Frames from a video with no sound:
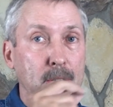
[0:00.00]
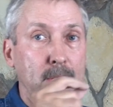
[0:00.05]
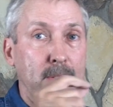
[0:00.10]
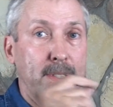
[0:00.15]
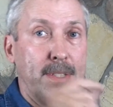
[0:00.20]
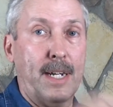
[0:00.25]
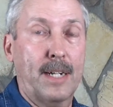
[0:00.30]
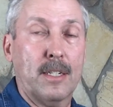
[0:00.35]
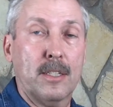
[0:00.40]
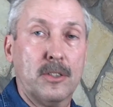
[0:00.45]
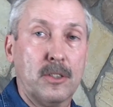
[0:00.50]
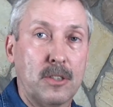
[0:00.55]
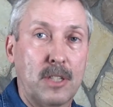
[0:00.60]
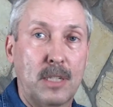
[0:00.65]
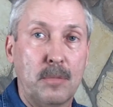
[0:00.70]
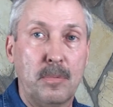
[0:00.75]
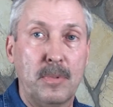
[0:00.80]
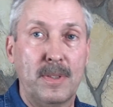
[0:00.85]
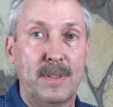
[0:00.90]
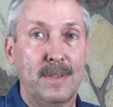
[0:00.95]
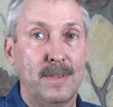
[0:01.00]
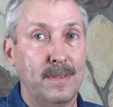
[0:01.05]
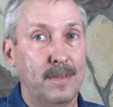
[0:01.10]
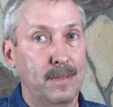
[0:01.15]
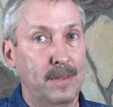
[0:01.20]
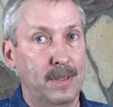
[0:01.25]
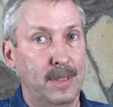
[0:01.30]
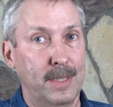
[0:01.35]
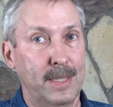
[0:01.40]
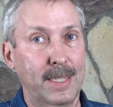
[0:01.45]
Donald Trump
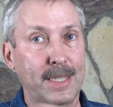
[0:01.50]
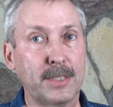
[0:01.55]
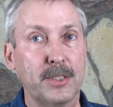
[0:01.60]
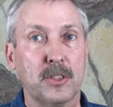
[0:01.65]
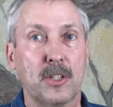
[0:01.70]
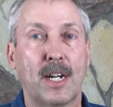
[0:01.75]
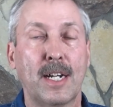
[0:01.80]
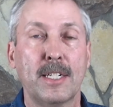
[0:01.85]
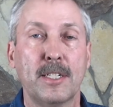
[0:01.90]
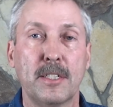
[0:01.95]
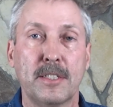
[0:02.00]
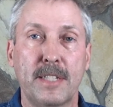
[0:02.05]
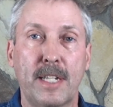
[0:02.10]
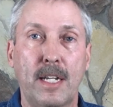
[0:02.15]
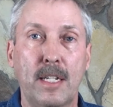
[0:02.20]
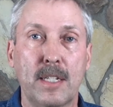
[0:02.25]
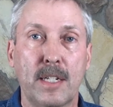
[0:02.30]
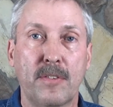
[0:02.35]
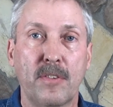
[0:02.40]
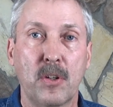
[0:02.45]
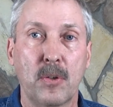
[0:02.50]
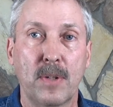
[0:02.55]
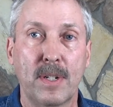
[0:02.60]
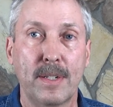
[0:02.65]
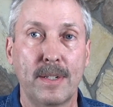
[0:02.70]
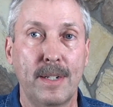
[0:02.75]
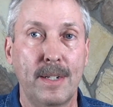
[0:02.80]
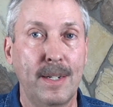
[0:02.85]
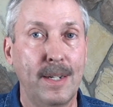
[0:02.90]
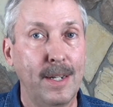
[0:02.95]
is trying to tell
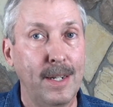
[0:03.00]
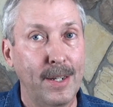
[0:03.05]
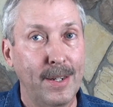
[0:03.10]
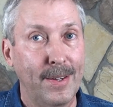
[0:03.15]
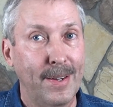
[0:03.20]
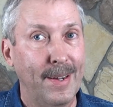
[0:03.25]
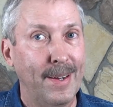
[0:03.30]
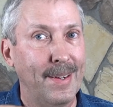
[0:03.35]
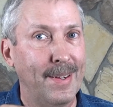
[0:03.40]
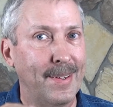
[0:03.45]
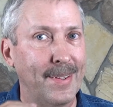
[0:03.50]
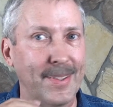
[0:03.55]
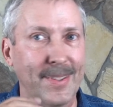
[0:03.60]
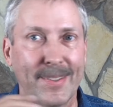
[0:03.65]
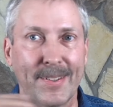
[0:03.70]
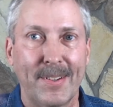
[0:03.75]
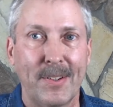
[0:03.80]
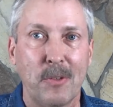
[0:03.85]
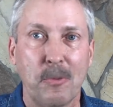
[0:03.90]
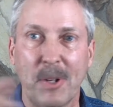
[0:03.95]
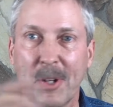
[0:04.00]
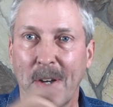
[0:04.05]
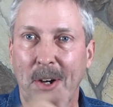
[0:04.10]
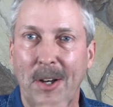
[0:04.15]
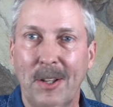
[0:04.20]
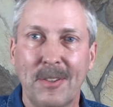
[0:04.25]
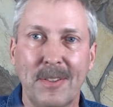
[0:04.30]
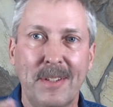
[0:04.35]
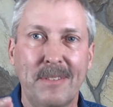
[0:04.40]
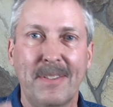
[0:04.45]
everyone, we
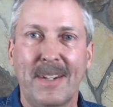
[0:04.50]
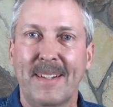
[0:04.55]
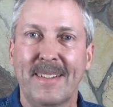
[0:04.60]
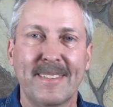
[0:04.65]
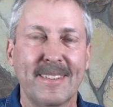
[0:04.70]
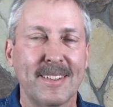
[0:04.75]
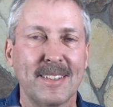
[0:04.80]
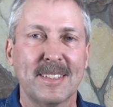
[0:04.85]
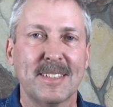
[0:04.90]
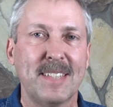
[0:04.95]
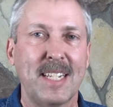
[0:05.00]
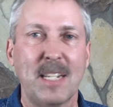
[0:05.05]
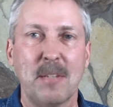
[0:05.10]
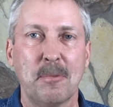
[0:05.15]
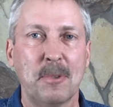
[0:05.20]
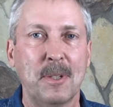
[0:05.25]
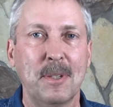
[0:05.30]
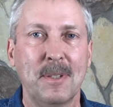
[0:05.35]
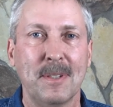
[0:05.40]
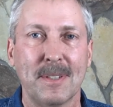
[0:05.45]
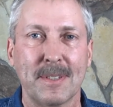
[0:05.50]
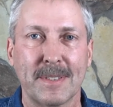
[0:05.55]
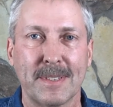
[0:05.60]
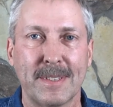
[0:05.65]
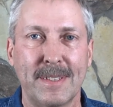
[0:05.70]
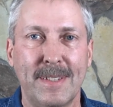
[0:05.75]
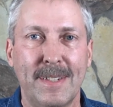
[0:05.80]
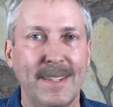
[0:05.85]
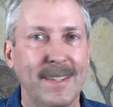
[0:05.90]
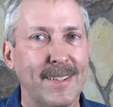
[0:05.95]
all live under the same rules.
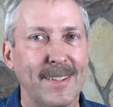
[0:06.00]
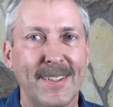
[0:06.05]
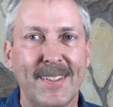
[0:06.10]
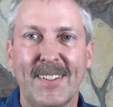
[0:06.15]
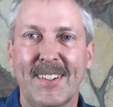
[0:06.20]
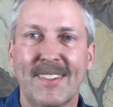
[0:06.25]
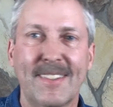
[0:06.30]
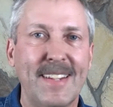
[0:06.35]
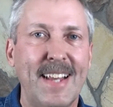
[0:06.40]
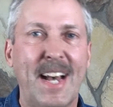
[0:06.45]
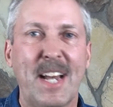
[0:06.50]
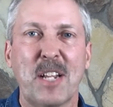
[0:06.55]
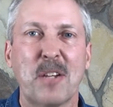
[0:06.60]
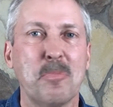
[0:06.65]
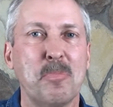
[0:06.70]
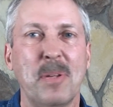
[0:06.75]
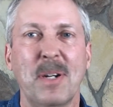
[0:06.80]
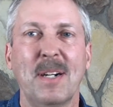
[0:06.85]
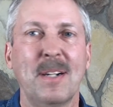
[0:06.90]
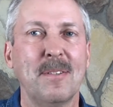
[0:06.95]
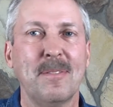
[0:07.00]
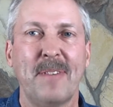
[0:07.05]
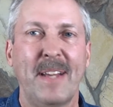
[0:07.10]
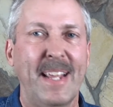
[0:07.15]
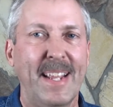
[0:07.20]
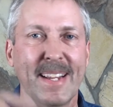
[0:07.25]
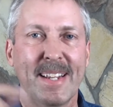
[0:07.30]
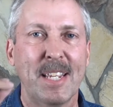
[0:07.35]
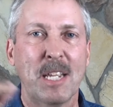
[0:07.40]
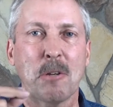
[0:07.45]
You're not above
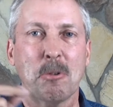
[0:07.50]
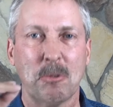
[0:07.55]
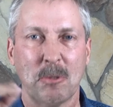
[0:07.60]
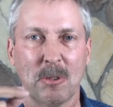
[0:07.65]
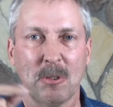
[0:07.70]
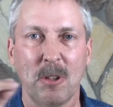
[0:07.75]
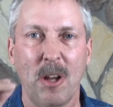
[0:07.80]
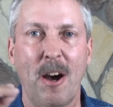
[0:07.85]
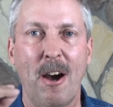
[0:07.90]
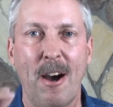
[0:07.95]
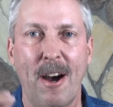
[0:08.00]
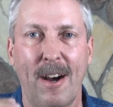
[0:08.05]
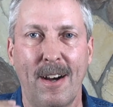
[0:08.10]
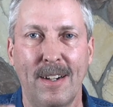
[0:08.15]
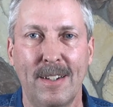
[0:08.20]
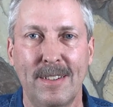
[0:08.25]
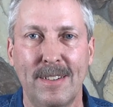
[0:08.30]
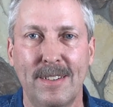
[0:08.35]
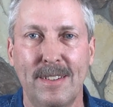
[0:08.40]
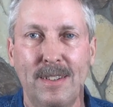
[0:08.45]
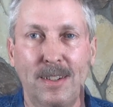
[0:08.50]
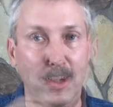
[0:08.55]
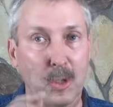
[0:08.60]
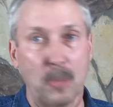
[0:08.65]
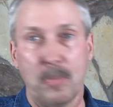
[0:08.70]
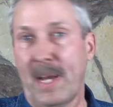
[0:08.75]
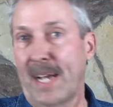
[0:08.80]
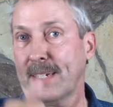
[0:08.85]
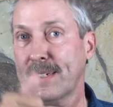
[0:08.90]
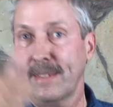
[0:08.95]
any law. Go
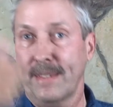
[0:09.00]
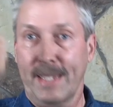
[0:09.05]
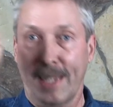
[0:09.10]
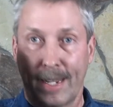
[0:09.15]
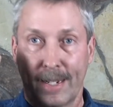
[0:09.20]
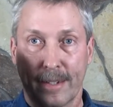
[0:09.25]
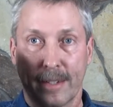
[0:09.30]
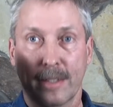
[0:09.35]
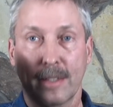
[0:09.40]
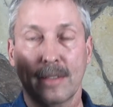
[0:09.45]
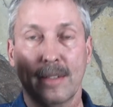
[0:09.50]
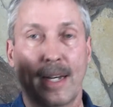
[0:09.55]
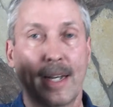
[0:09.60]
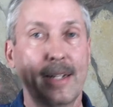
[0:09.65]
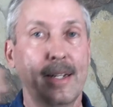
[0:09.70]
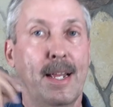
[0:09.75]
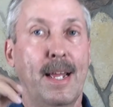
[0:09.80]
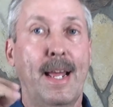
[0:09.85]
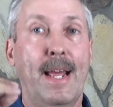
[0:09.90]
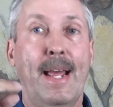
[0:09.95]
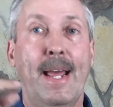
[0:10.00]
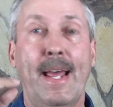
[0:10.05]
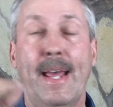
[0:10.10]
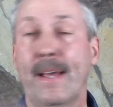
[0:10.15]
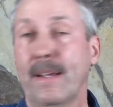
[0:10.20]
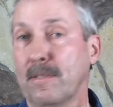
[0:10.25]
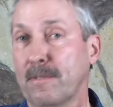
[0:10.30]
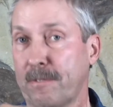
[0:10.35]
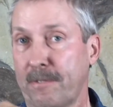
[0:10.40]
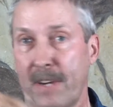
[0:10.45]
back to the end of the line
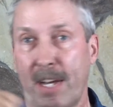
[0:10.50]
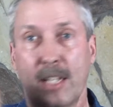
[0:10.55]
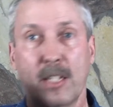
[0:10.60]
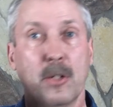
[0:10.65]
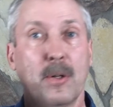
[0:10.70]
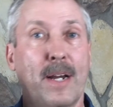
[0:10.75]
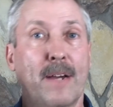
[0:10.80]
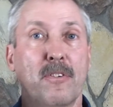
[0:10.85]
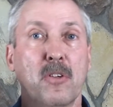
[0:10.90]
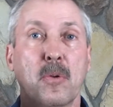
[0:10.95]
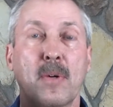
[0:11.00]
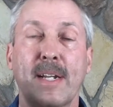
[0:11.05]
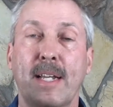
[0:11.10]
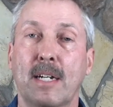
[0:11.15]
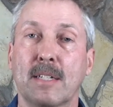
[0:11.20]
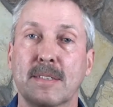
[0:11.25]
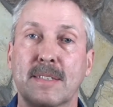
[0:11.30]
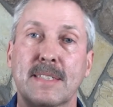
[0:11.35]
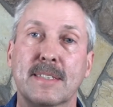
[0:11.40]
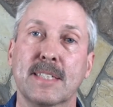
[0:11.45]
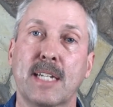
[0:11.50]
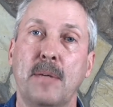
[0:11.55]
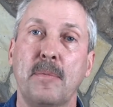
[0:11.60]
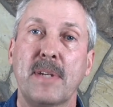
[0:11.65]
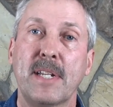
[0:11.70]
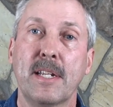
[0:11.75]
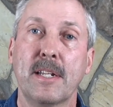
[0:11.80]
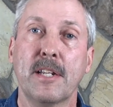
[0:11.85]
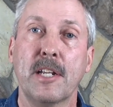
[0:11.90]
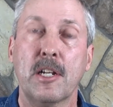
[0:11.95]
and follow everyone else that's
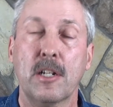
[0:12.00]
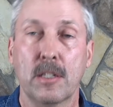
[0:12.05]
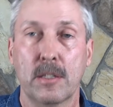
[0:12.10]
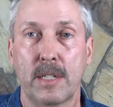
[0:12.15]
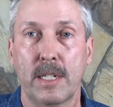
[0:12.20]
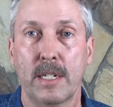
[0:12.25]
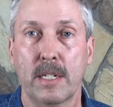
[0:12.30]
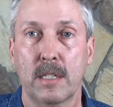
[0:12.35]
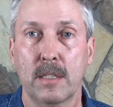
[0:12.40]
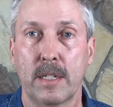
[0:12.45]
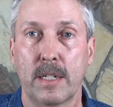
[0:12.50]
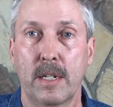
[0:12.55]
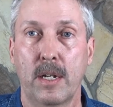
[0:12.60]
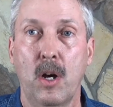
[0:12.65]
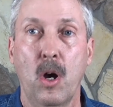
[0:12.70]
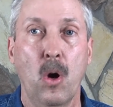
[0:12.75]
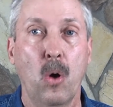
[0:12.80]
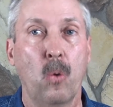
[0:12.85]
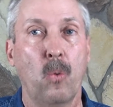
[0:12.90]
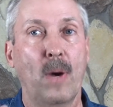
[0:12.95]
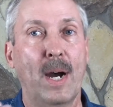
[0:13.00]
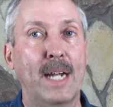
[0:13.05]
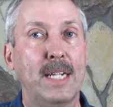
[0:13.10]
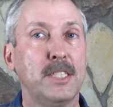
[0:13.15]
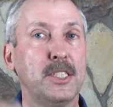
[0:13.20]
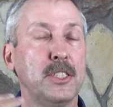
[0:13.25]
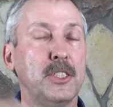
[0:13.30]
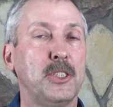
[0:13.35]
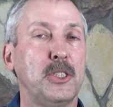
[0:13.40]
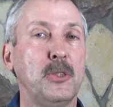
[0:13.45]
coming in here legally. Why
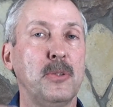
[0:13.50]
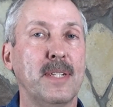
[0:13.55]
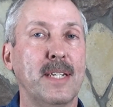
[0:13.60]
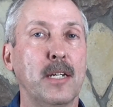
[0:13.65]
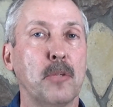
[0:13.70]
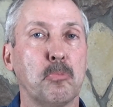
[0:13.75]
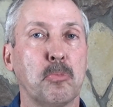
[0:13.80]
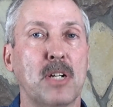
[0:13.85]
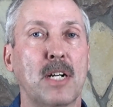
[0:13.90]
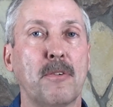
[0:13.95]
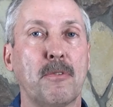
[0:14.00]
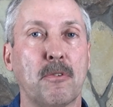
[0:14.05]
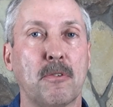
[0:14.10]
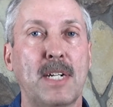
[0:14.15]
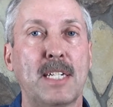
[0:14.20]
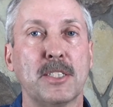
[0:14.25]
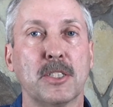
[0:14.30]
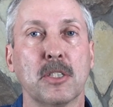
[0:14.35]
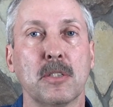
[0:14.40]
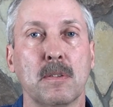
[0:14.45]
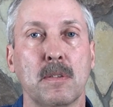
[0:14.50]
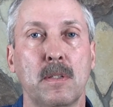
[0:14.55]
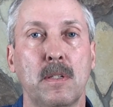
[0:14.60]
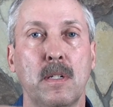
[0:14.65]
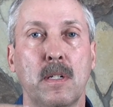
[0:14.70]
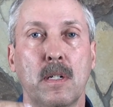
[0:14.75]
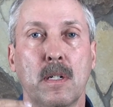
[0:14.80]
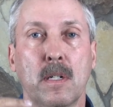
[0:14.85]
should you get preferential